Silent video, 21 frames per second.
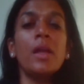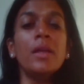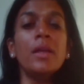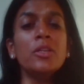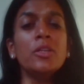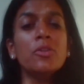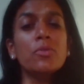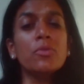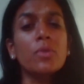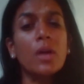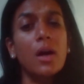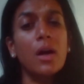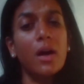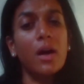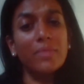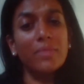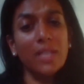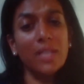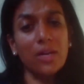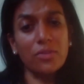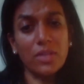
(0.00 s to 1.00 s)
And you
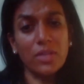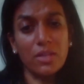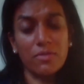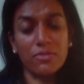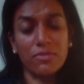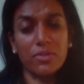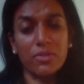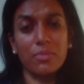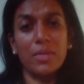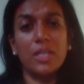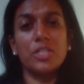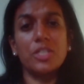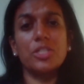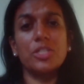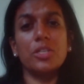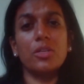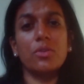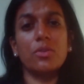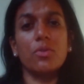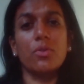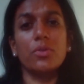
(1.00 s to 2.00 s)
calm down the inflammation
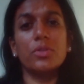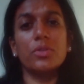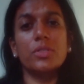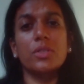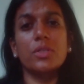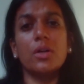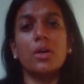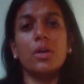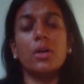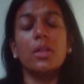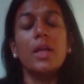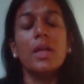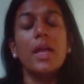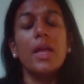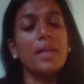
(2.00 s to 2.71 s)
and cortisol.